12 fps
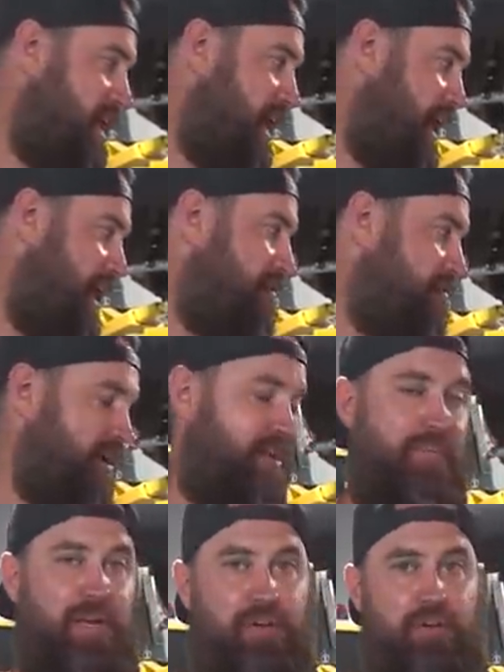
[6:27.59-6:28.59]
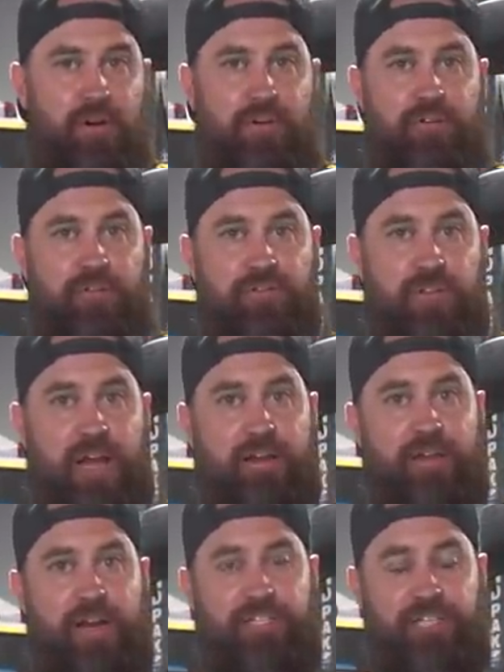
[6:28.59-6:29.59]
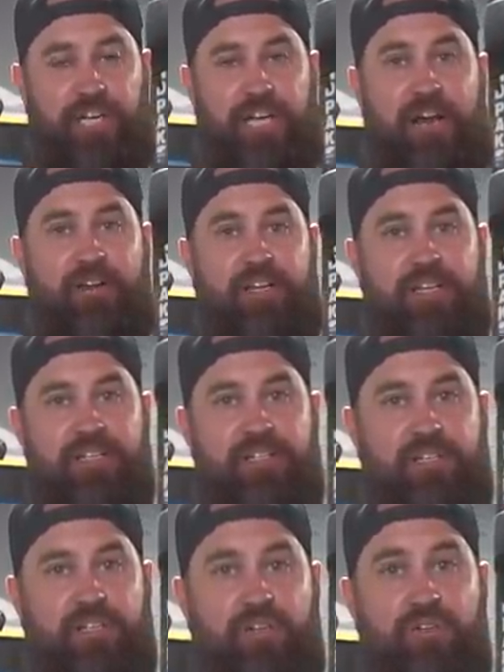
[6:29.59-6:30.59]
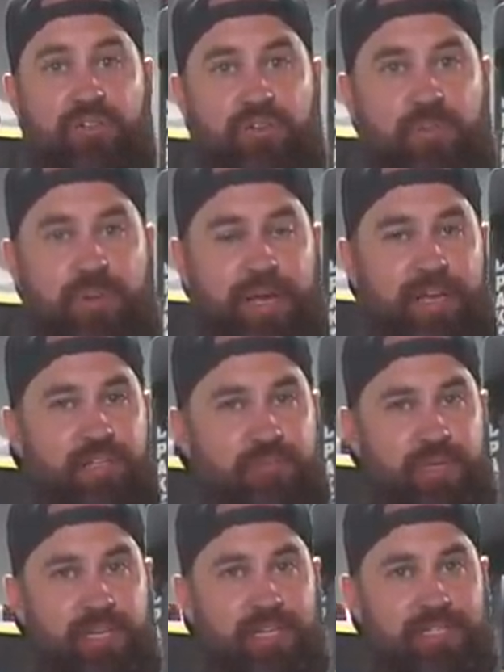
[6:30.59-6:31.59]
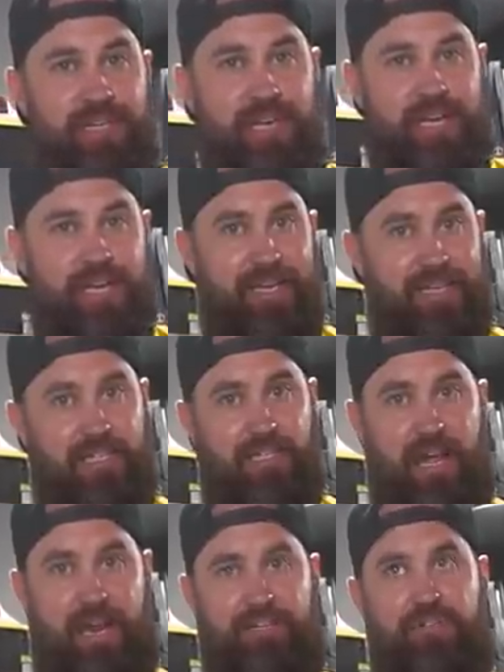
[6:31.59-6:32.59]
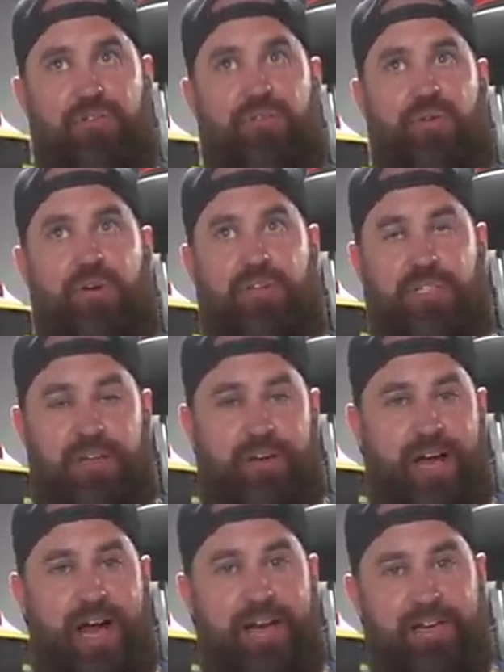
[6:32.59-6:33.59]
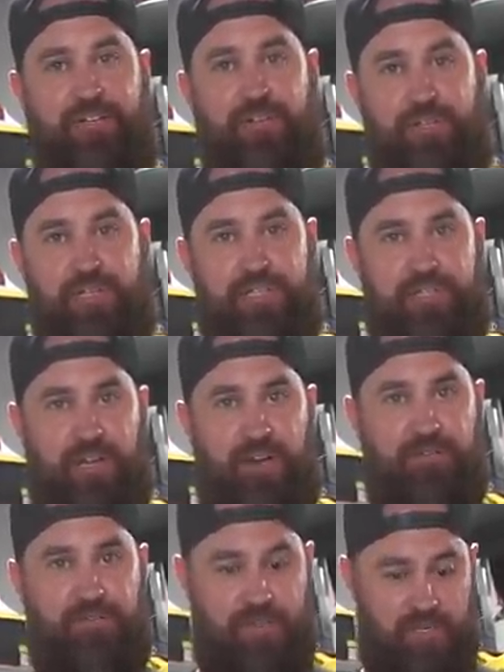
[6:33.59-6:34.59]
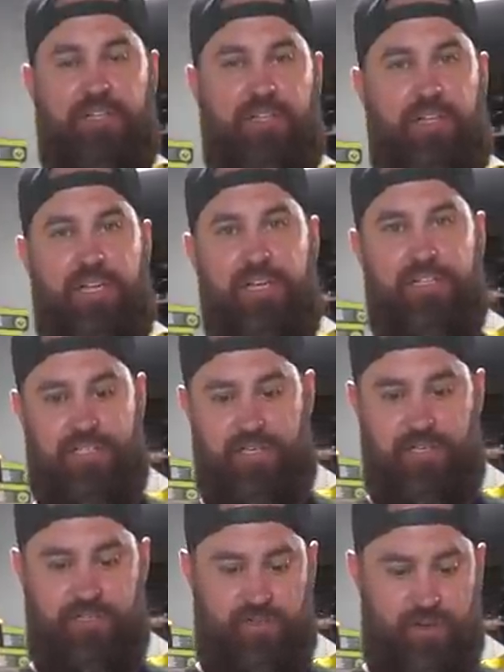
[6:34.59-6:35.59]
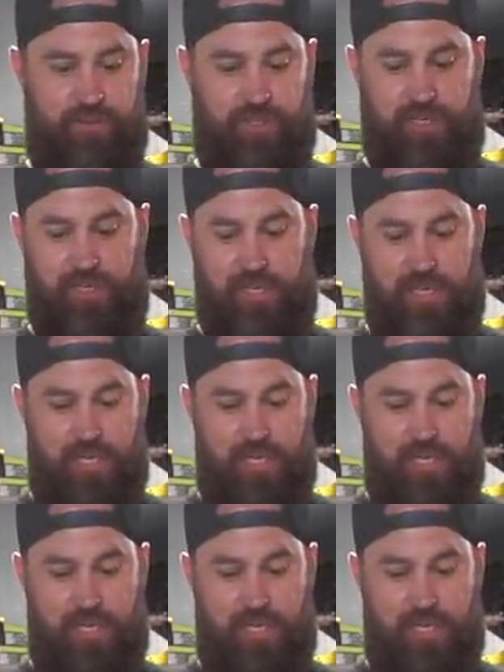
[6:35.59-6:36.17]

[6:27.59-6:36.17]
I highly recommend going over to FlyRide. Check out his YouTube page because he has a lot of tutorials on there on how to do this stuff. The link is in the description.